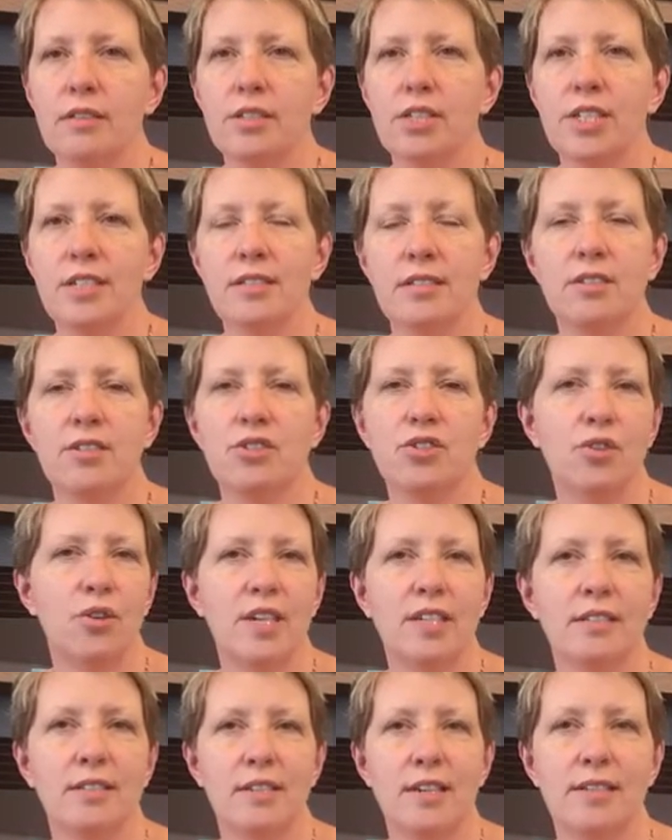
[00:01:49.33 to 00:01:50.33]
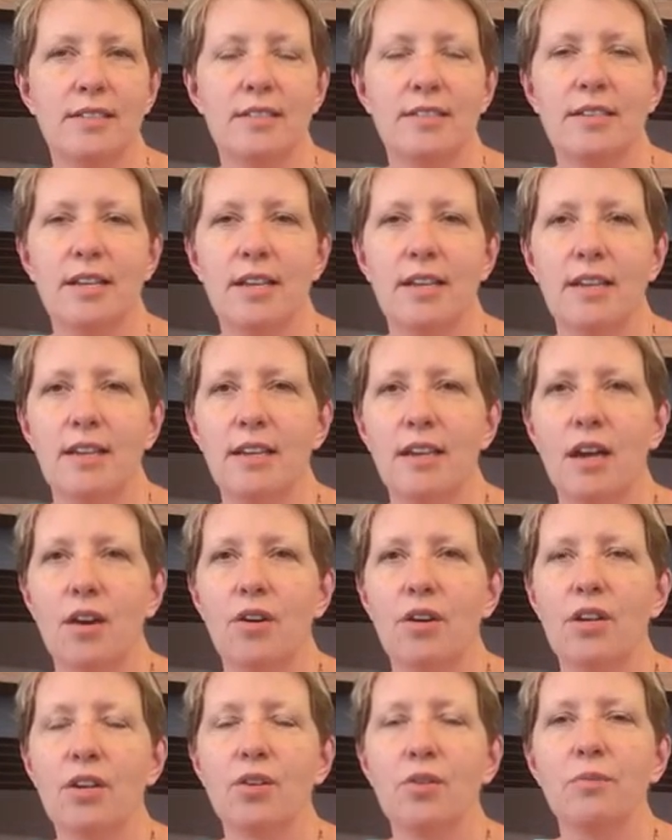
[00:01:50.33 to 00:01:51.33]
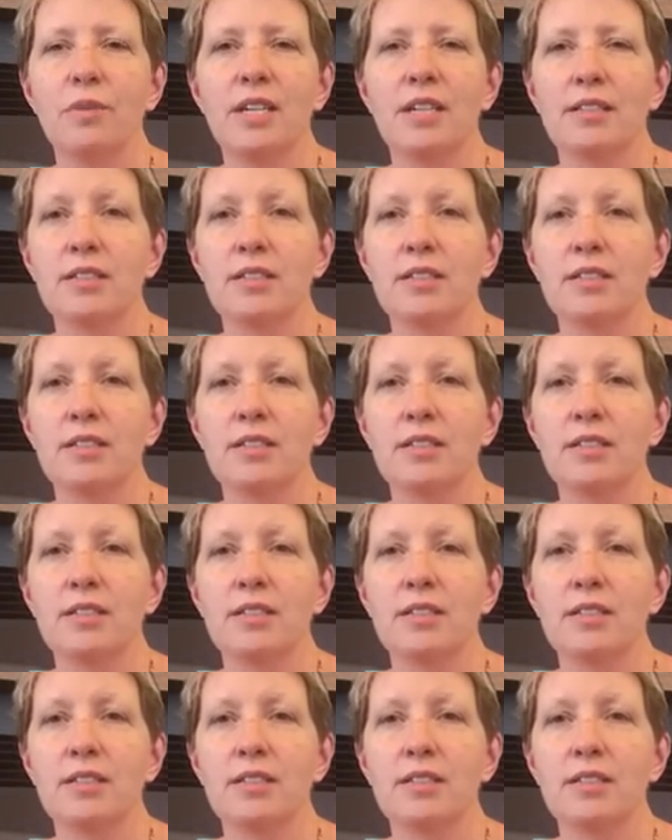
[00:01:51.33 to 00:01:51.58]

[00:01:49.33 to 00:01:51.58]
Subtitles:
Jesus joins us in our human